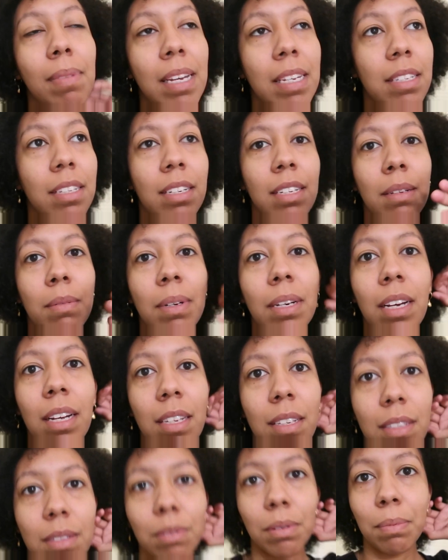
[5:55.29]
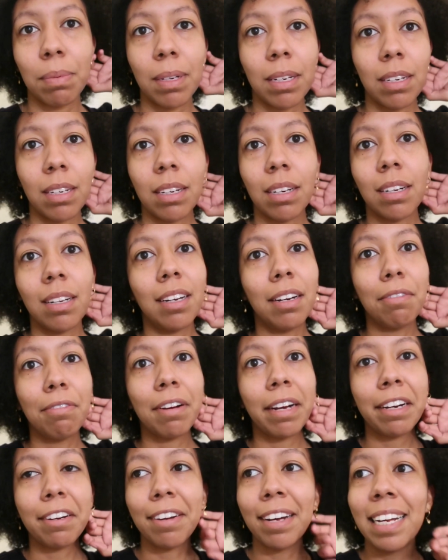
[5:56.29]
basically because we've been eating a lot of
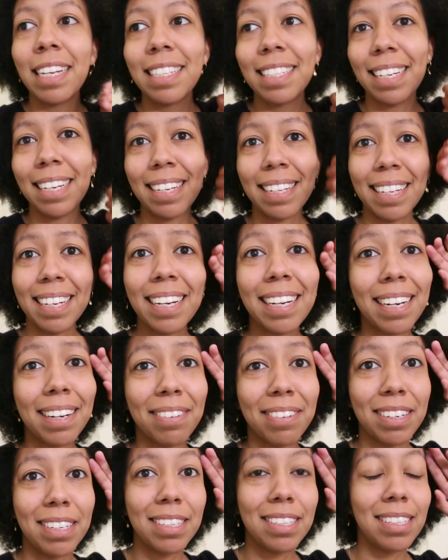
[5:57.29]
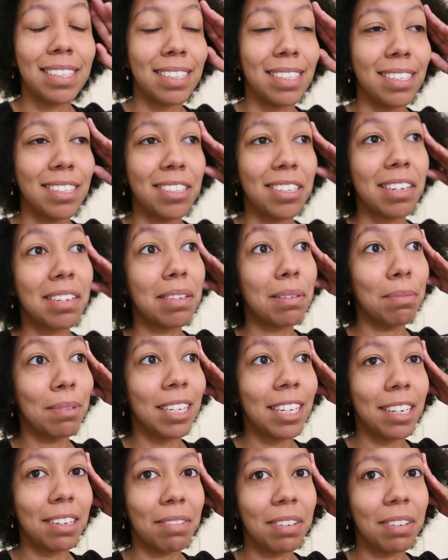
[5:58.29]
fried rice lately and I wanted to try something